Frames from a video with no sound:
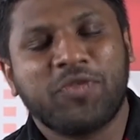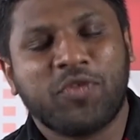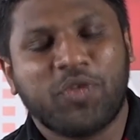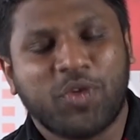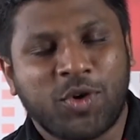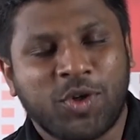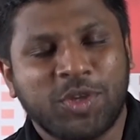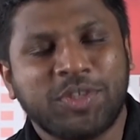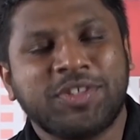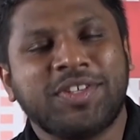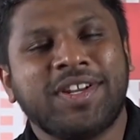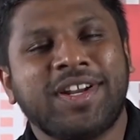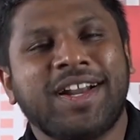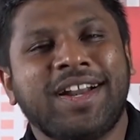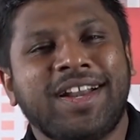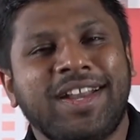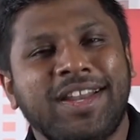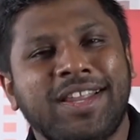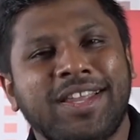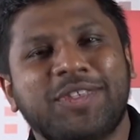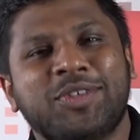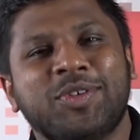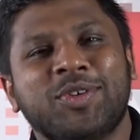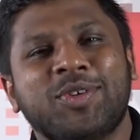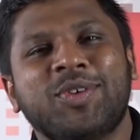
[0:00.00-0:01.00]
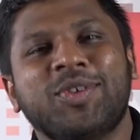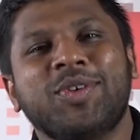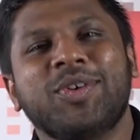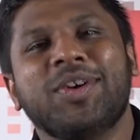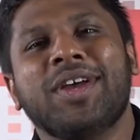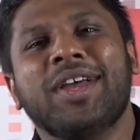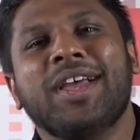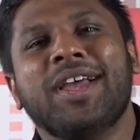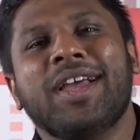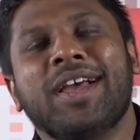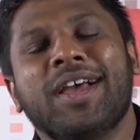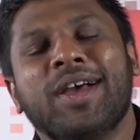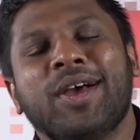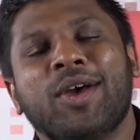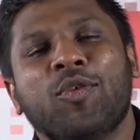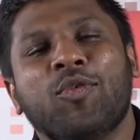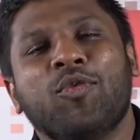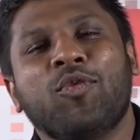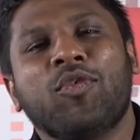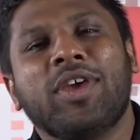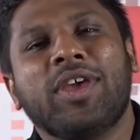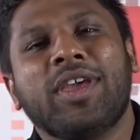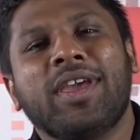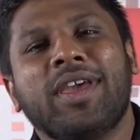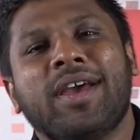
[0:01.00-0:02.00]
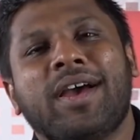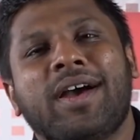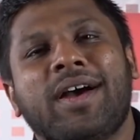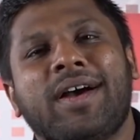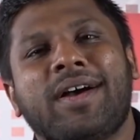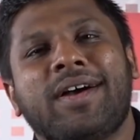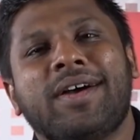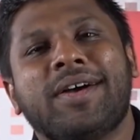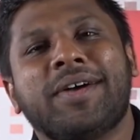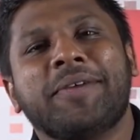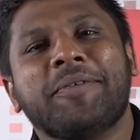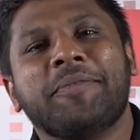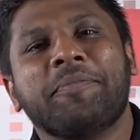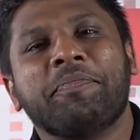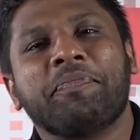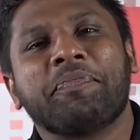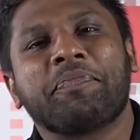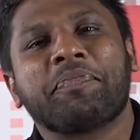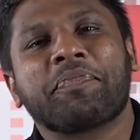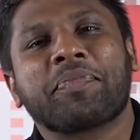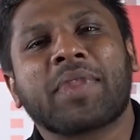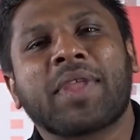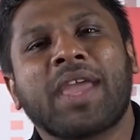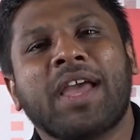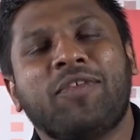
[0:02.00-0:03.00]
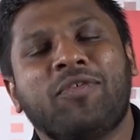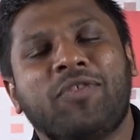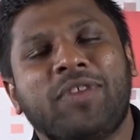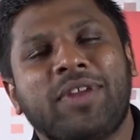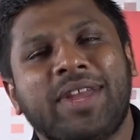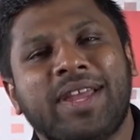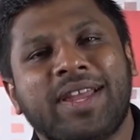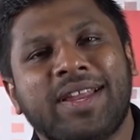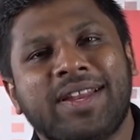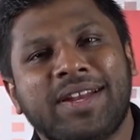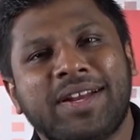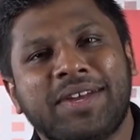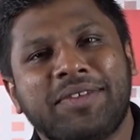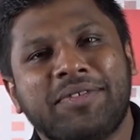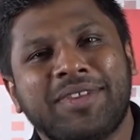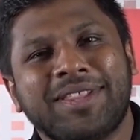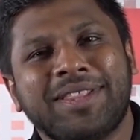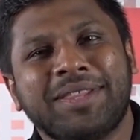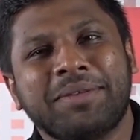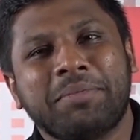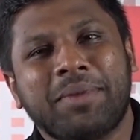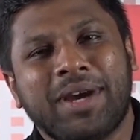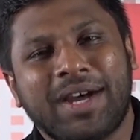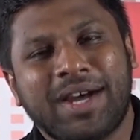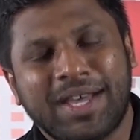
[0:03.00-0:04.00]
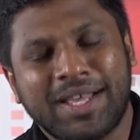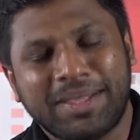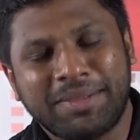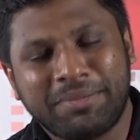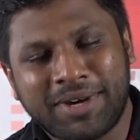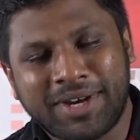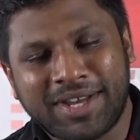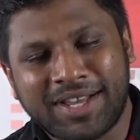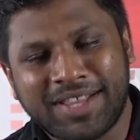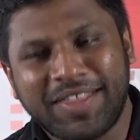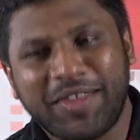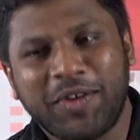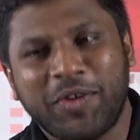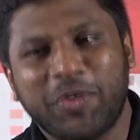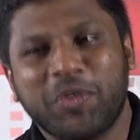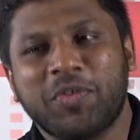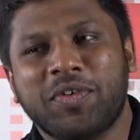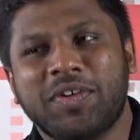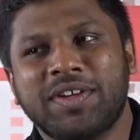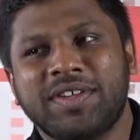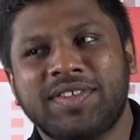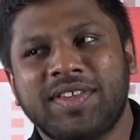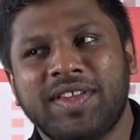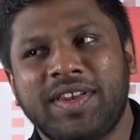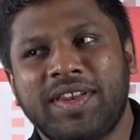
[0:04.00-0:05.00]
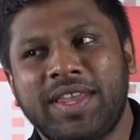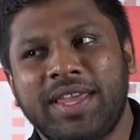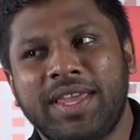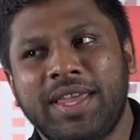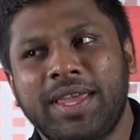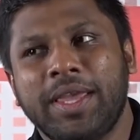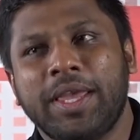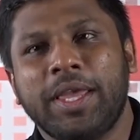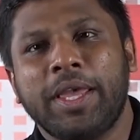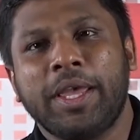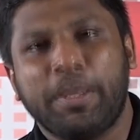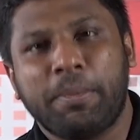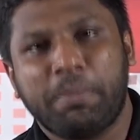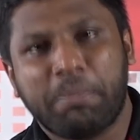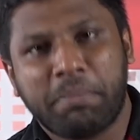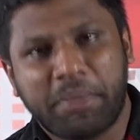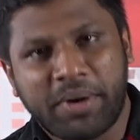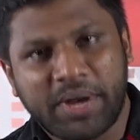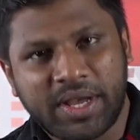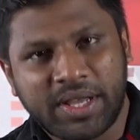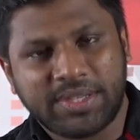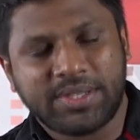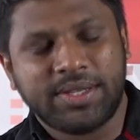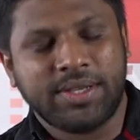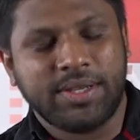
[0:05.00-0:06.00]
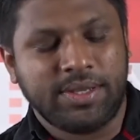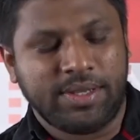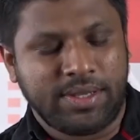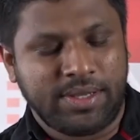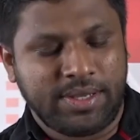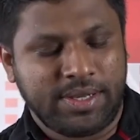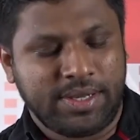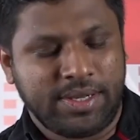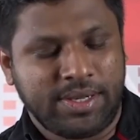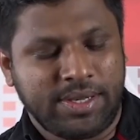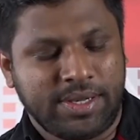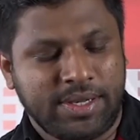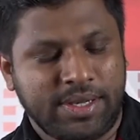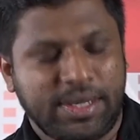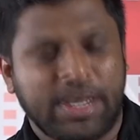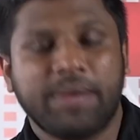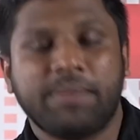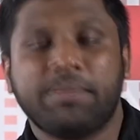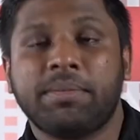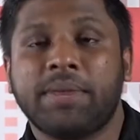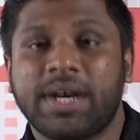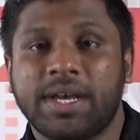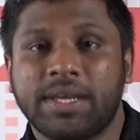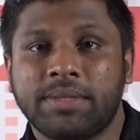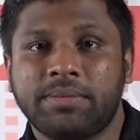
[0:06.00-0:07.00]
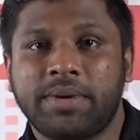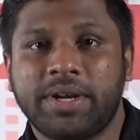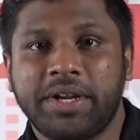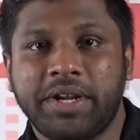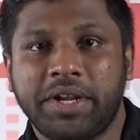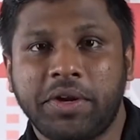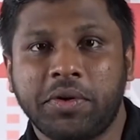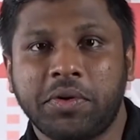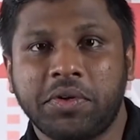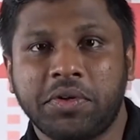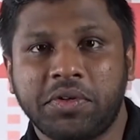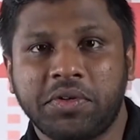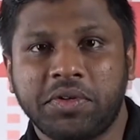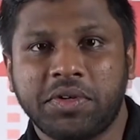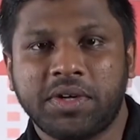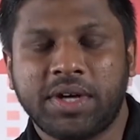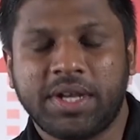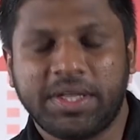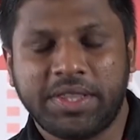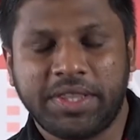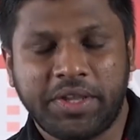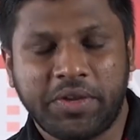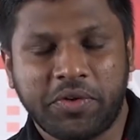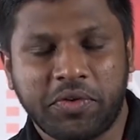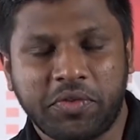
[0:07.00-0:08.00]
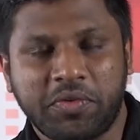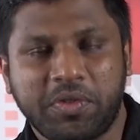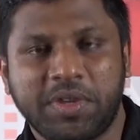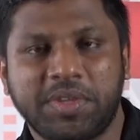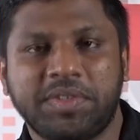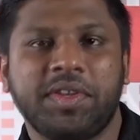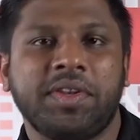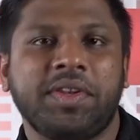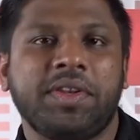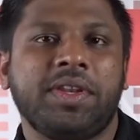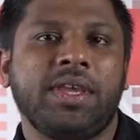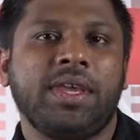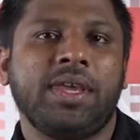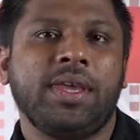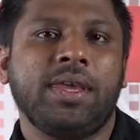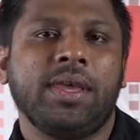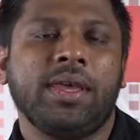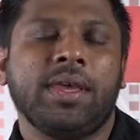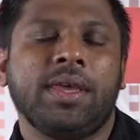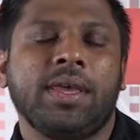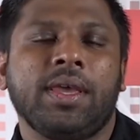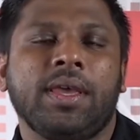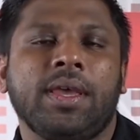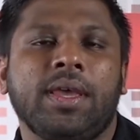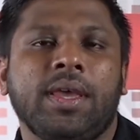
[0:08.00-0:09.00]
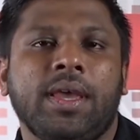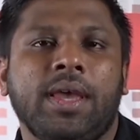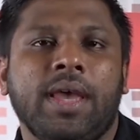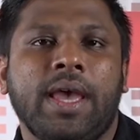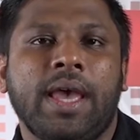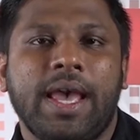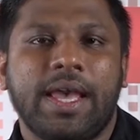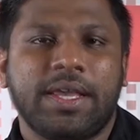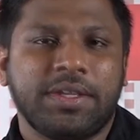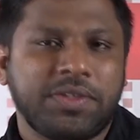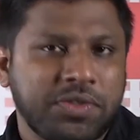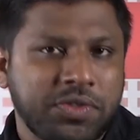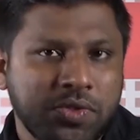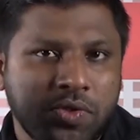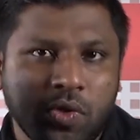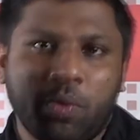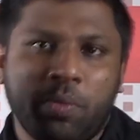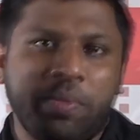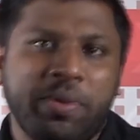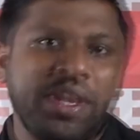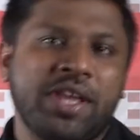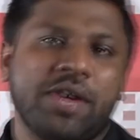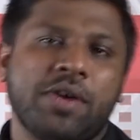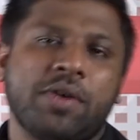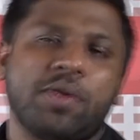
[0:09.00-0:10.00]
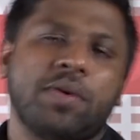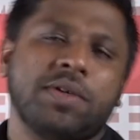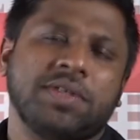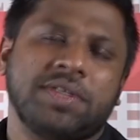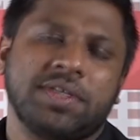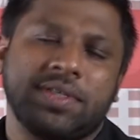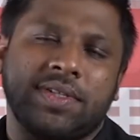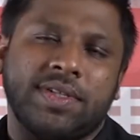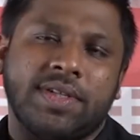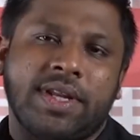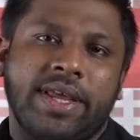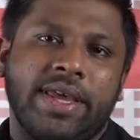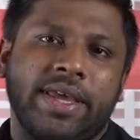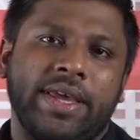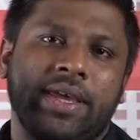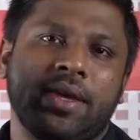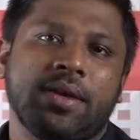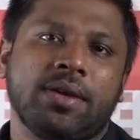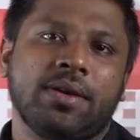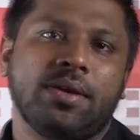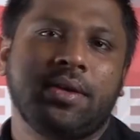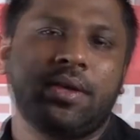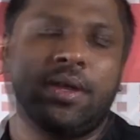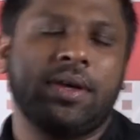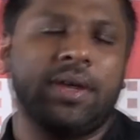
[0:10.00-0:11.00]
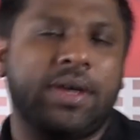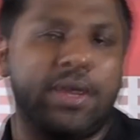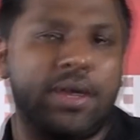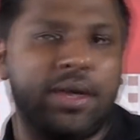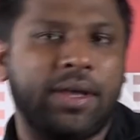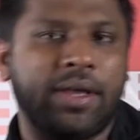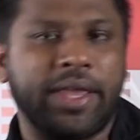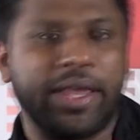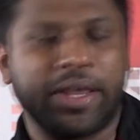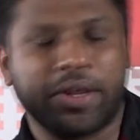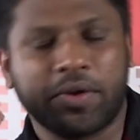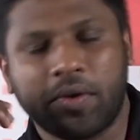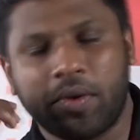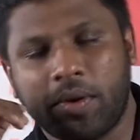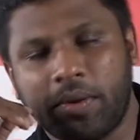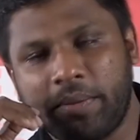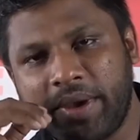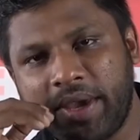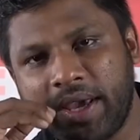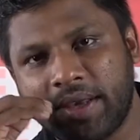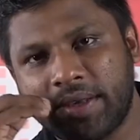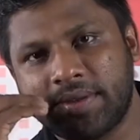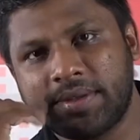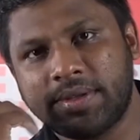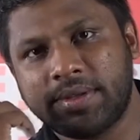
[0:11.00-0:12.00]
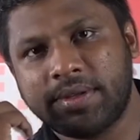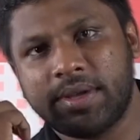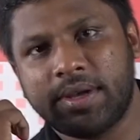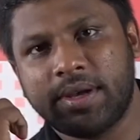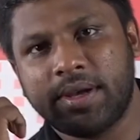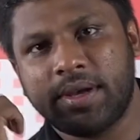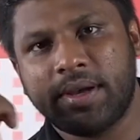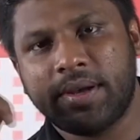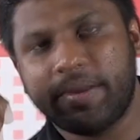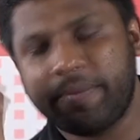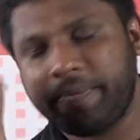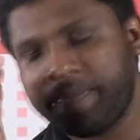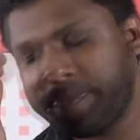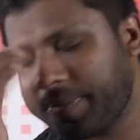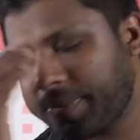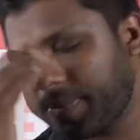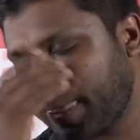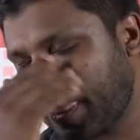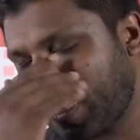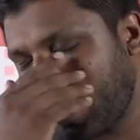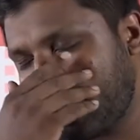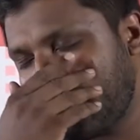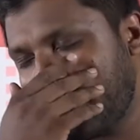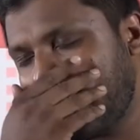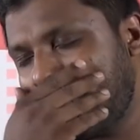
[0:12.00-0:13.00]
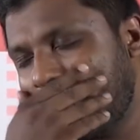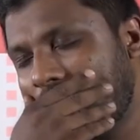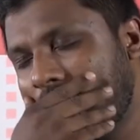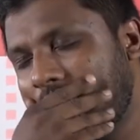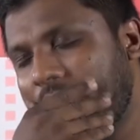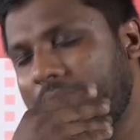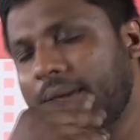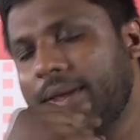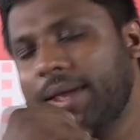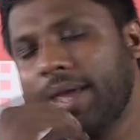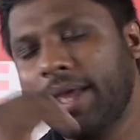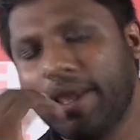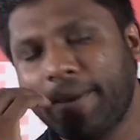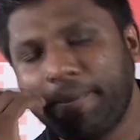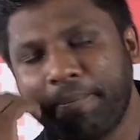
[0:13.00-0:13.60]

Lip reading: fortunately too, we are affiliated with Mahatma Gandhi University, but Mahatma Gandhi University has so many courses like economics, then